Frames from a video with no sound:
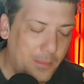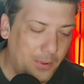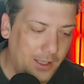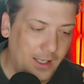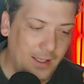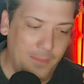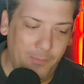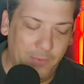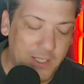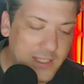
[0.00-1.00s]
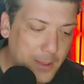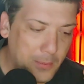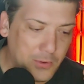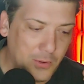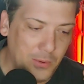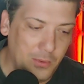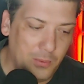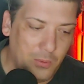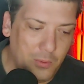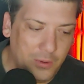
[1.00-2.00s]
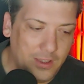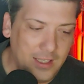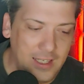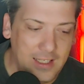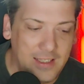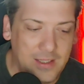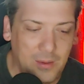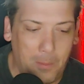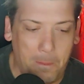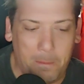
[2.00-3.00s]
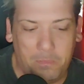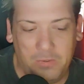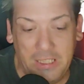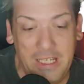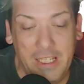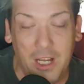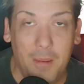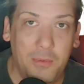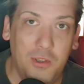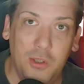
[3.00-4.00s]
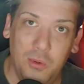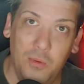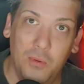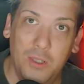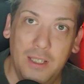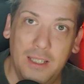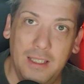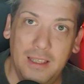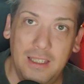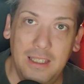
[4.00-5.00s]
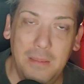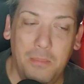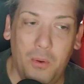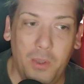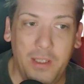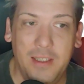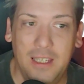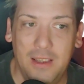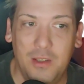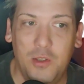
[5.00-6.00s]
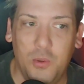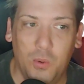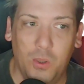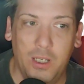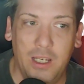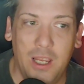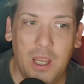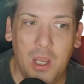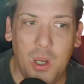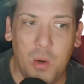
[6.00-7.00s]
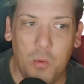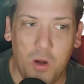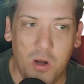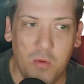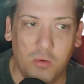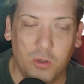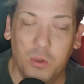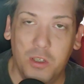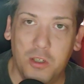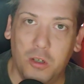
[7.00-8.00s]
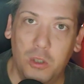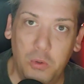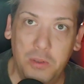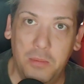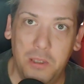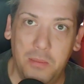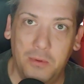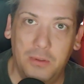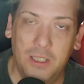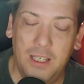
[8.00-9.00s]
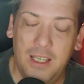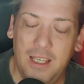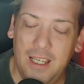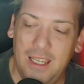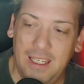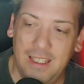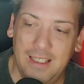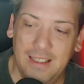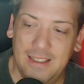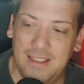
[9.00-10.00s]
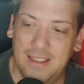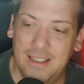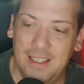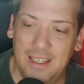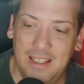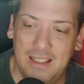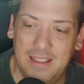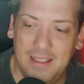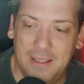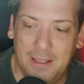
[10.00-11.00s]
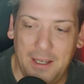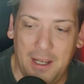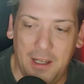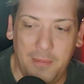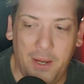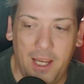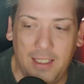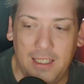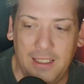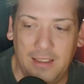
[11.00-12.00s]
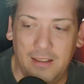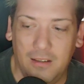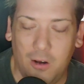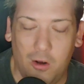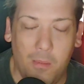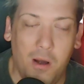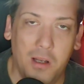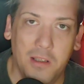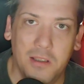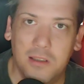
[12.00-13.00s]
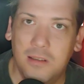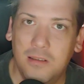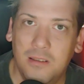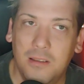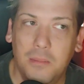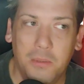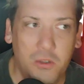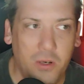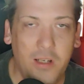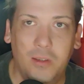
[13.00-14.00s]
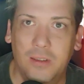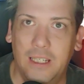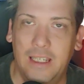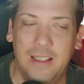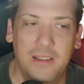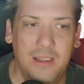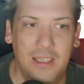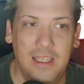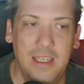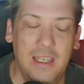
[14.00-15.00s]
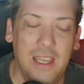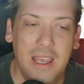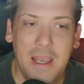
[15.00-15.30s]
But this episode, it's leading up to the point in the story where we're going to start losing people. And it's unpacking Armand's betrayal and the